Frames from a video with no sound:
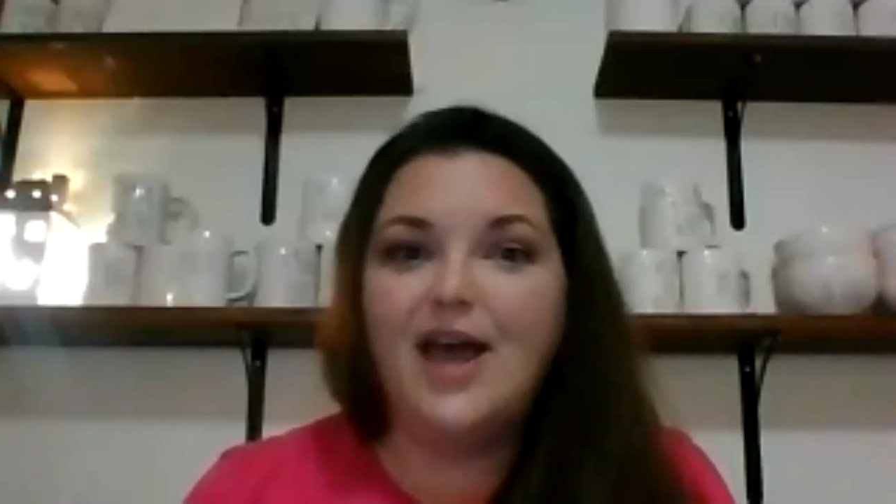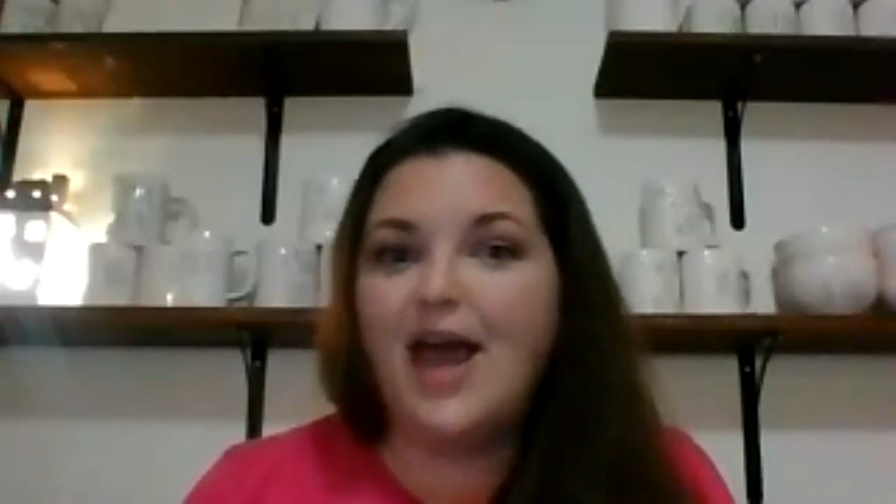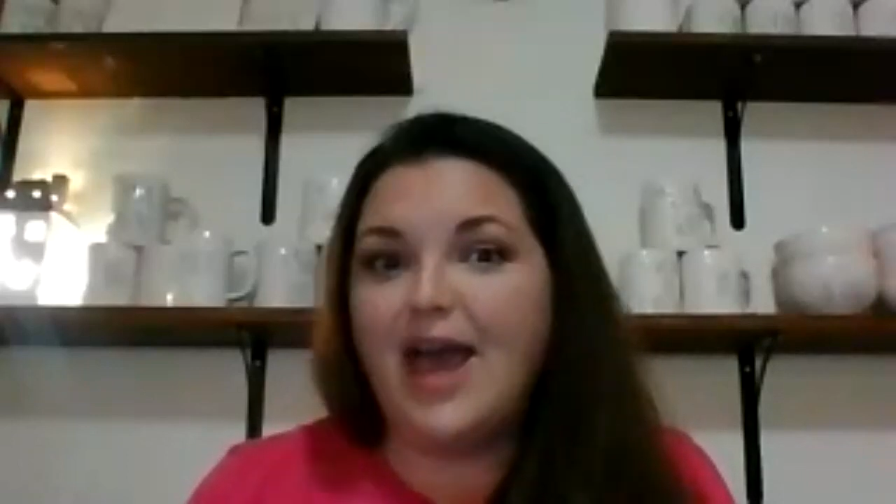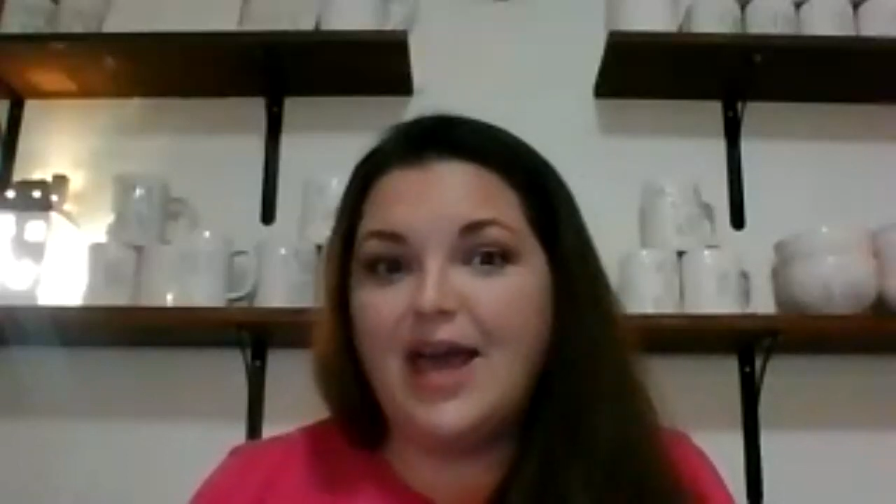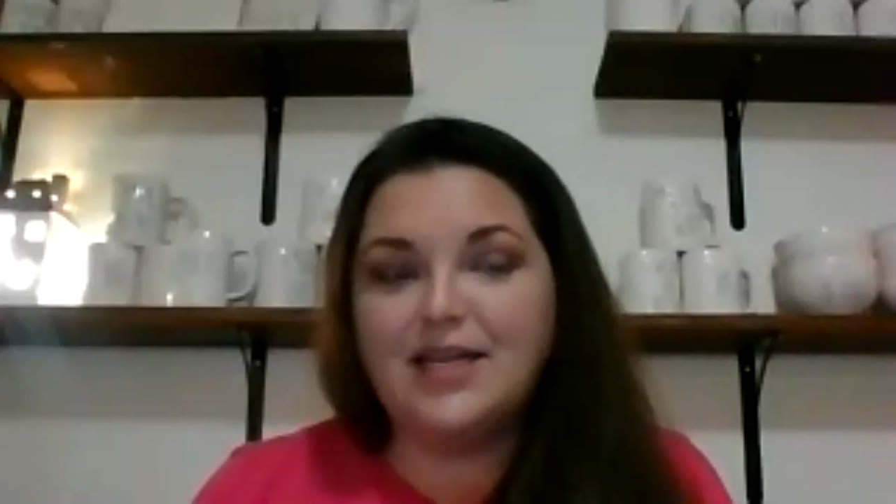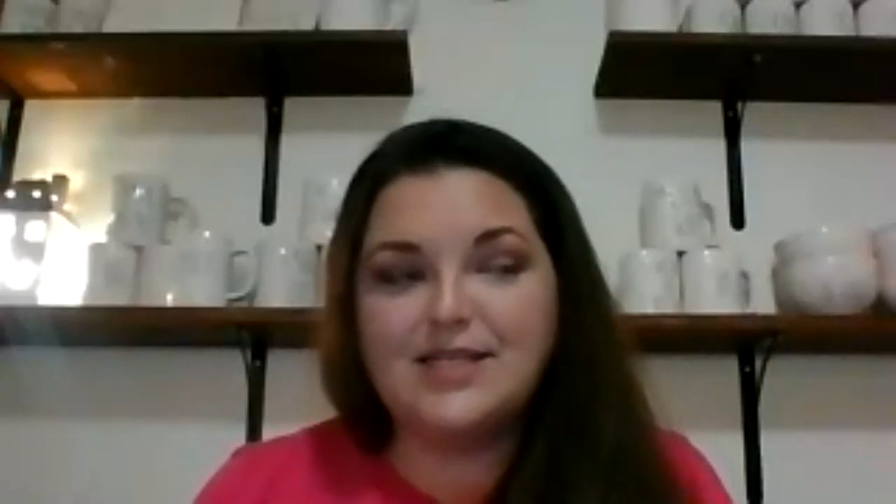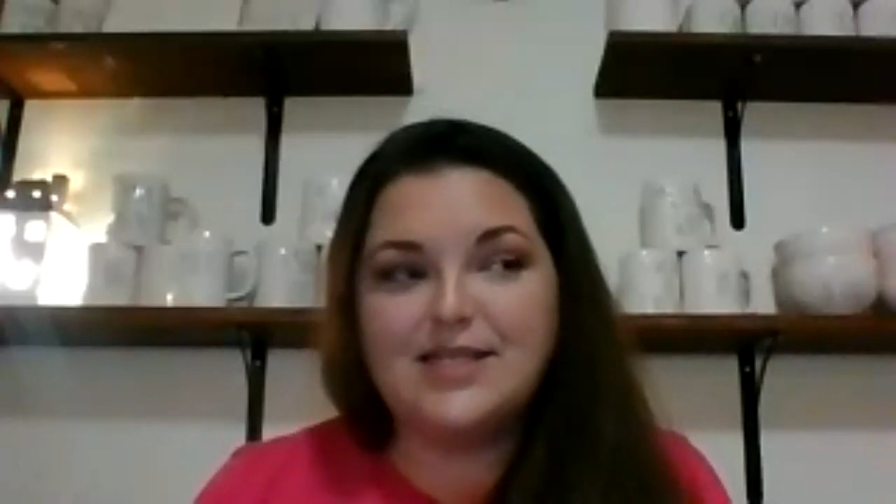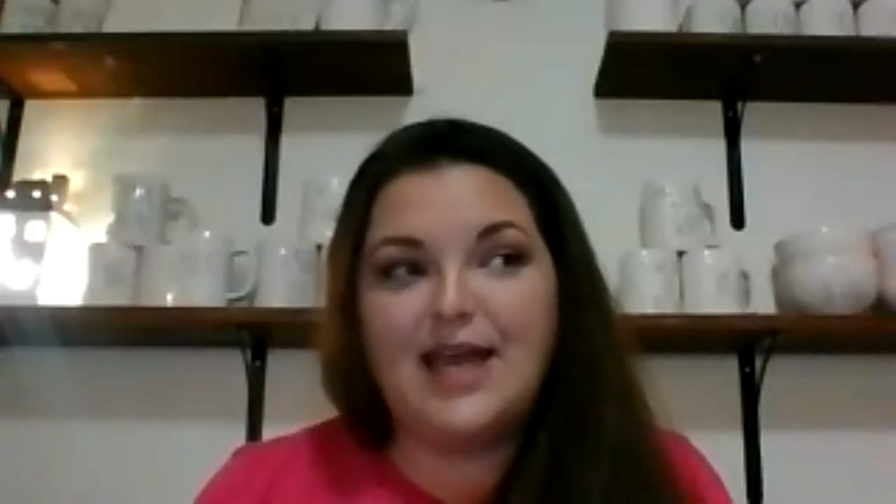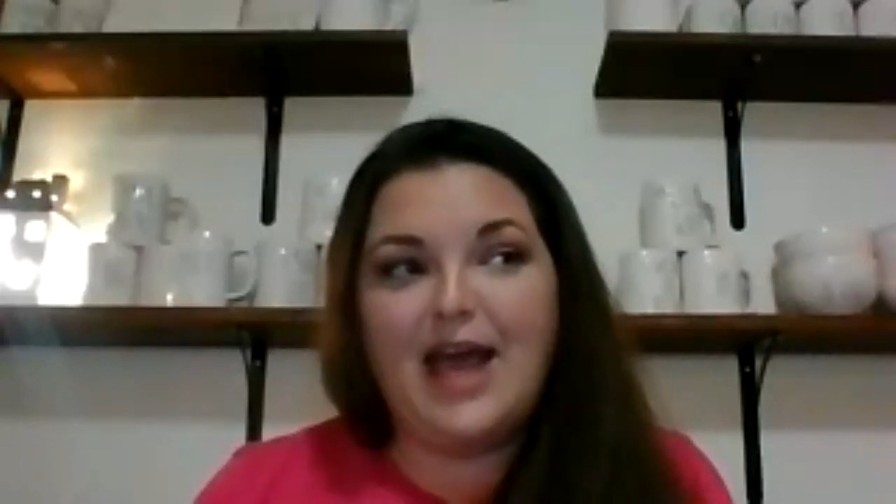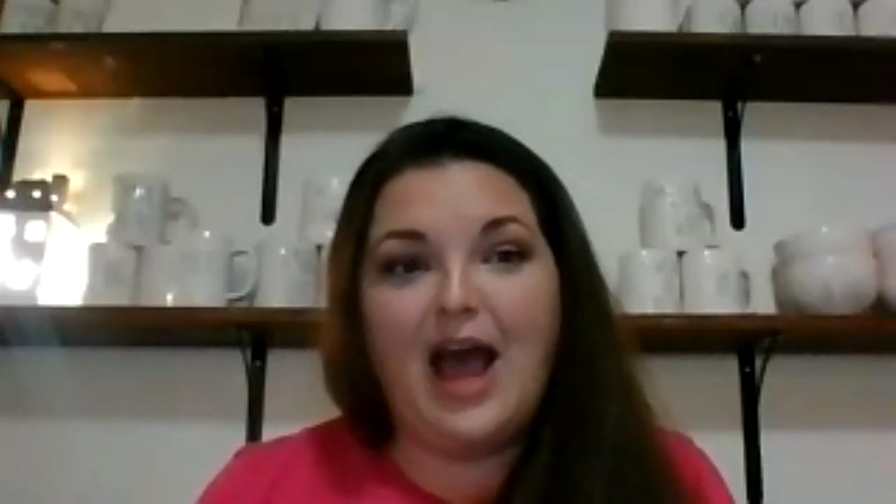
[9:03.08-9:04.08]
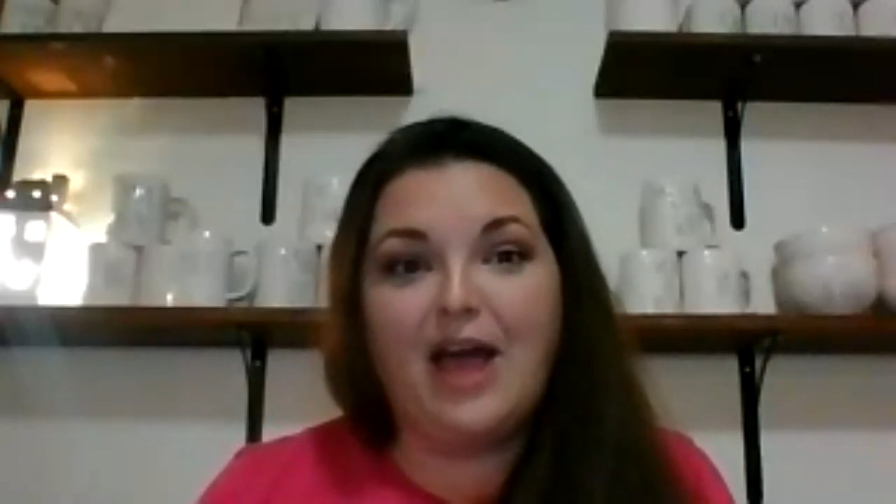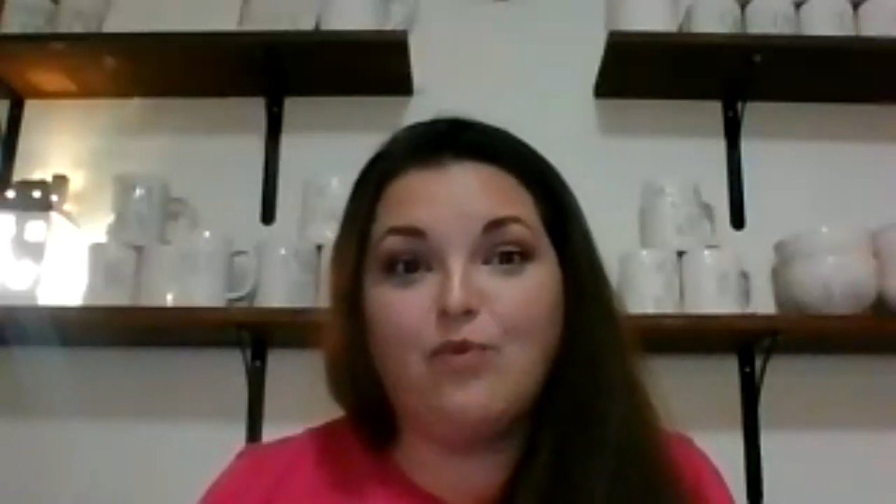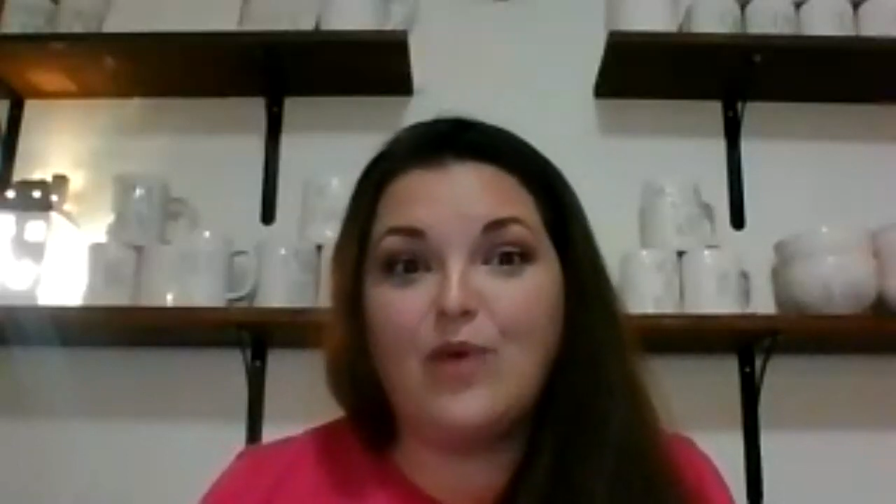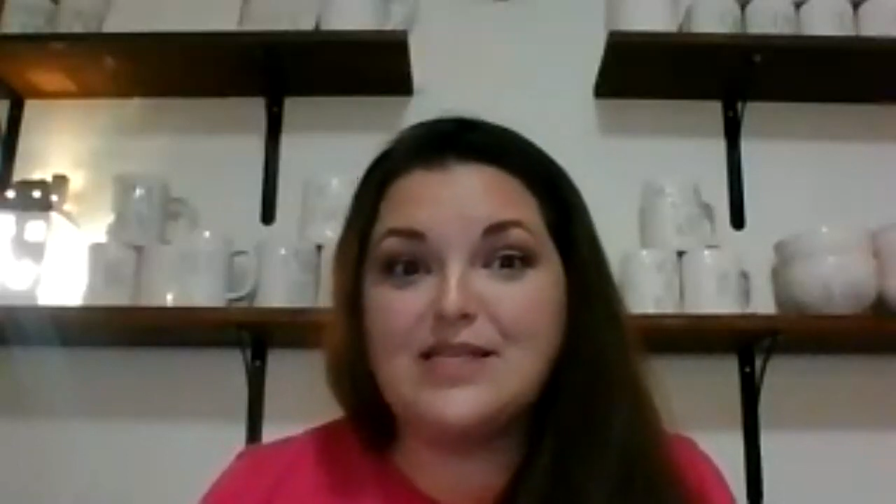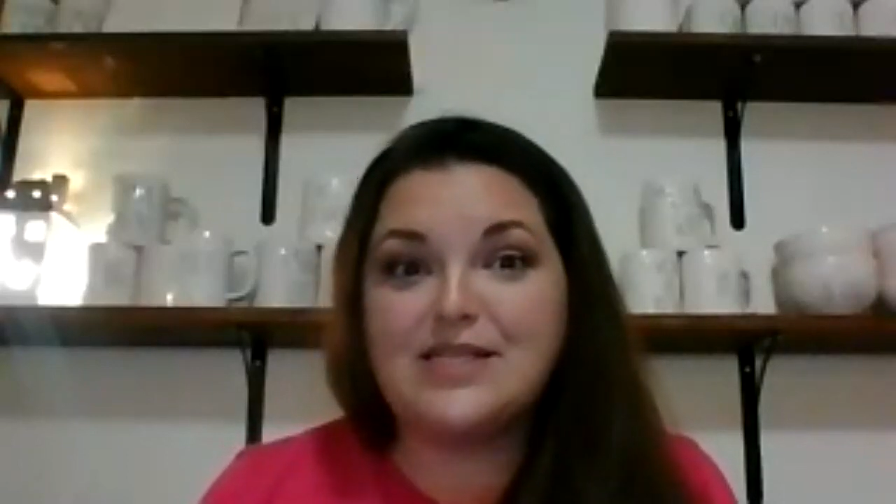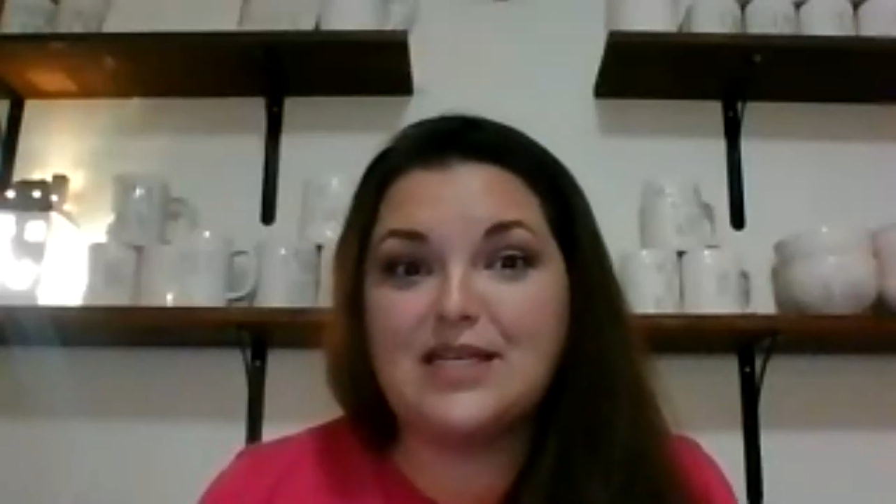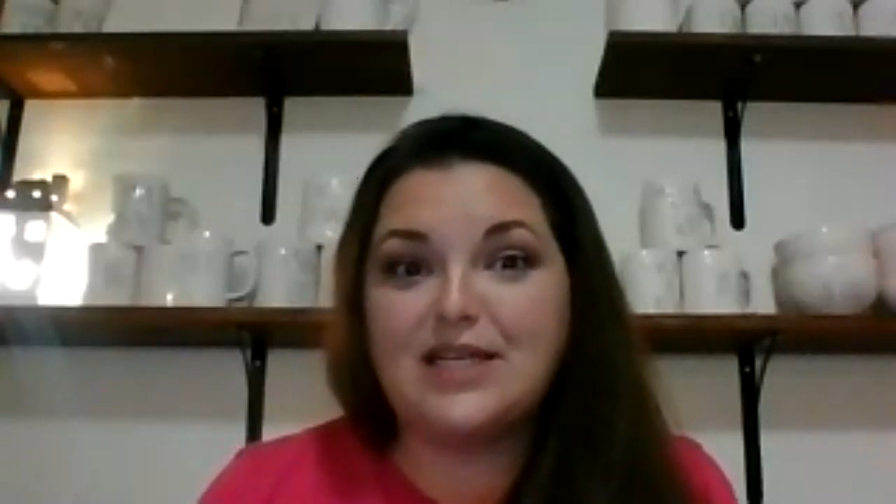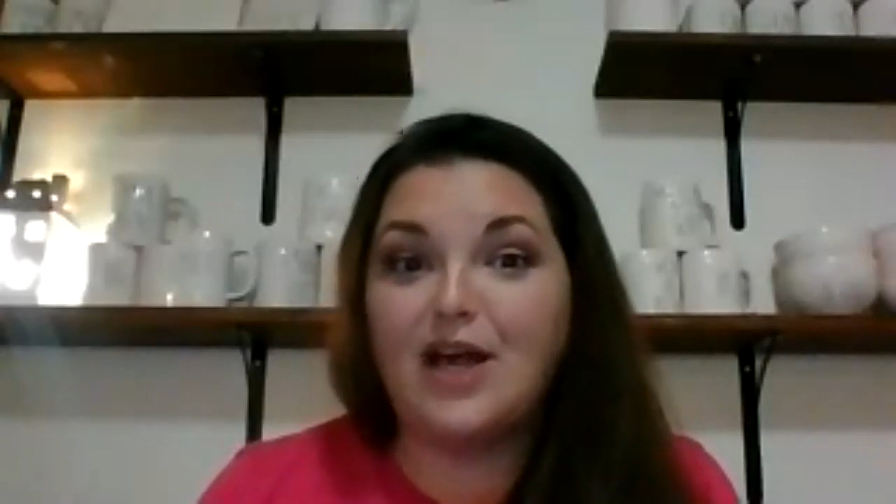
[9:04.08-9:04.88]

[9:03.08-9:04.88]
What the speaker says: And I've wasted